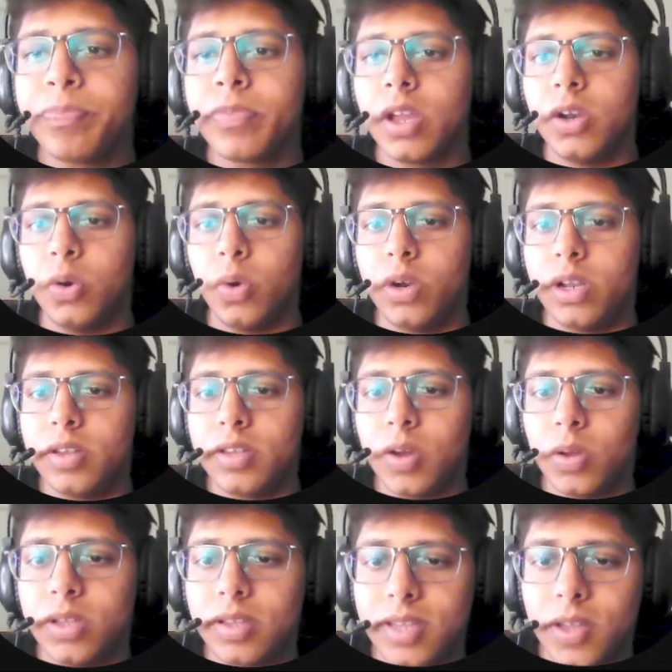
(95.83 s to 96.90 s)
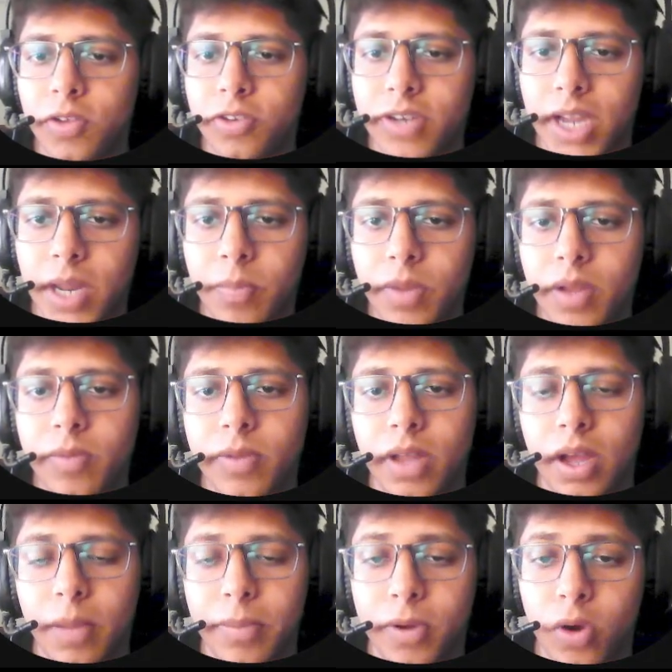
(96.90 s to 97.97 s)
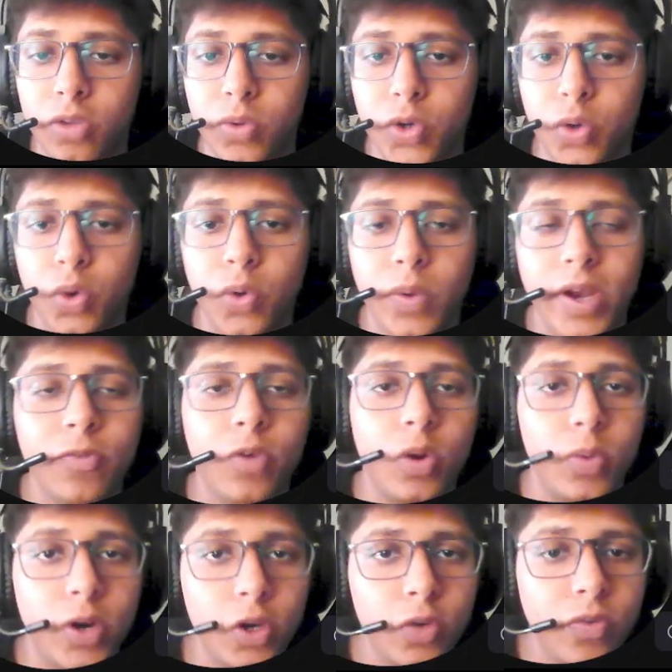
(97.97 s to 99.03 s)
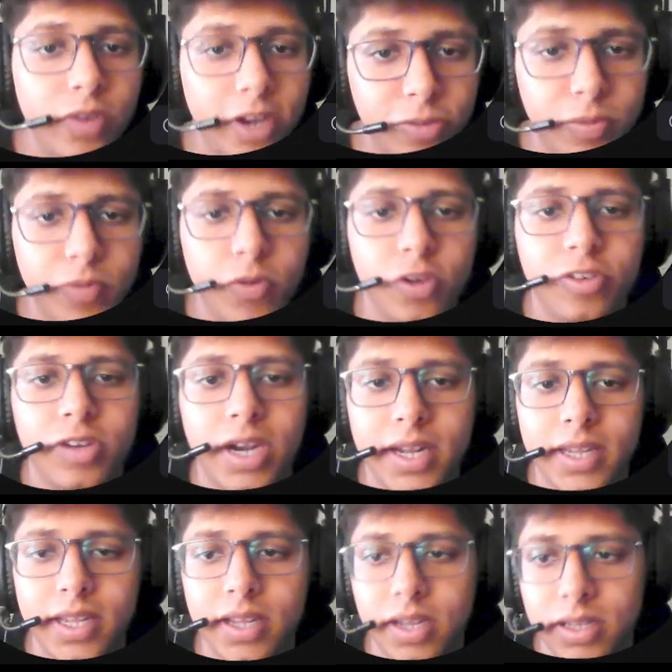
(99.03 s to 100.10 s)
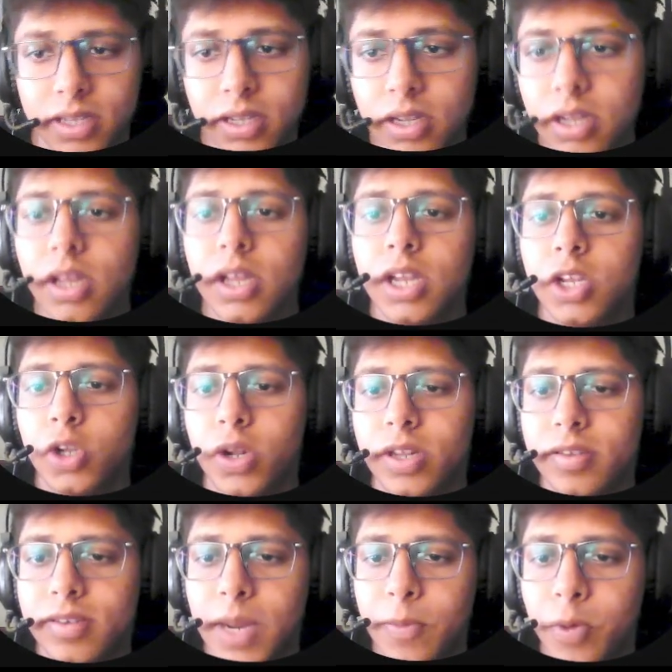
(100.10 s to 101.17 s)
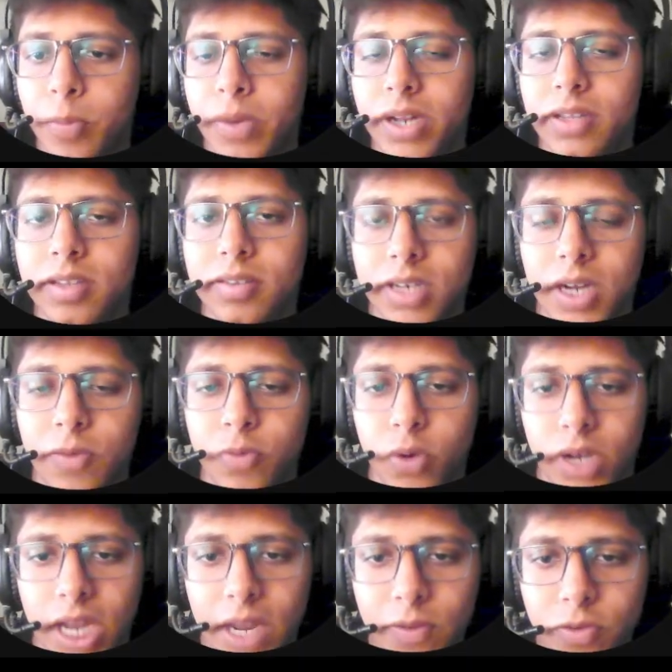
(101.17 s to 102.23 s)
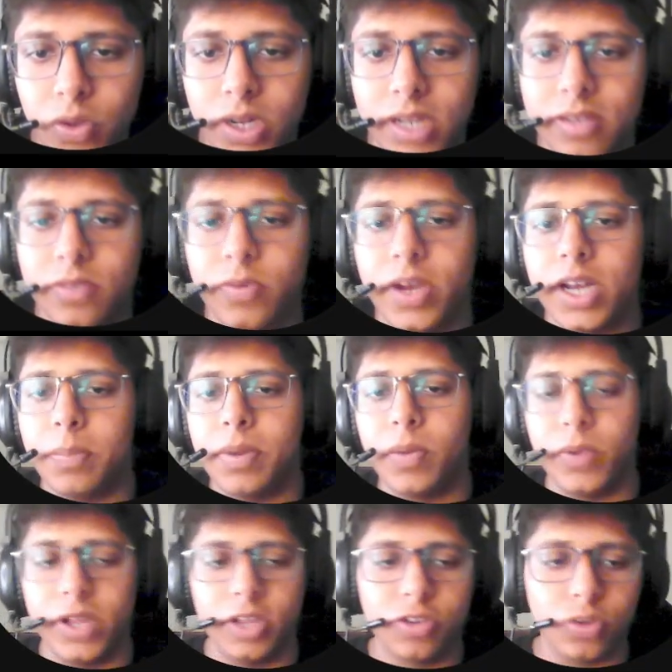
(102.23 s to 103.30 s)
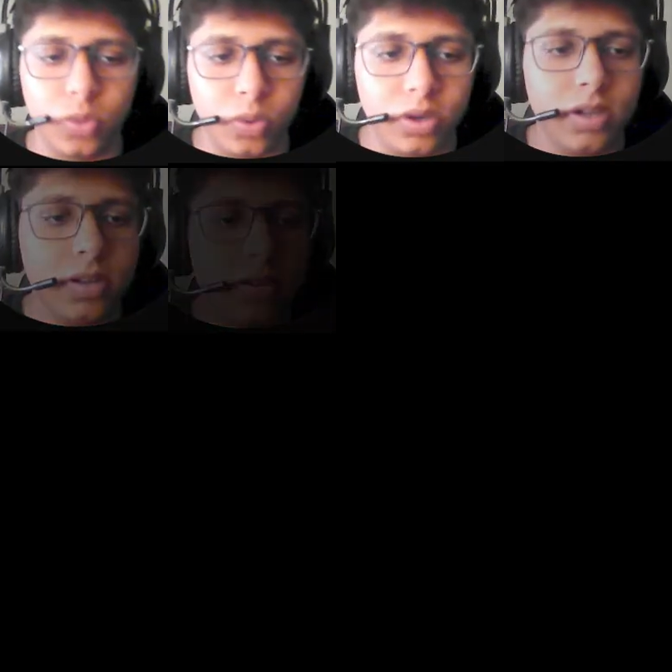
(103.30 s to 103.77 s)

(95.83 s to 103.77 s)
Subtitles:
Notice how this saves time because we don't wait for one to finish before starting the other. Now it's time to bring this graph to life, so let's fire up our VS Code.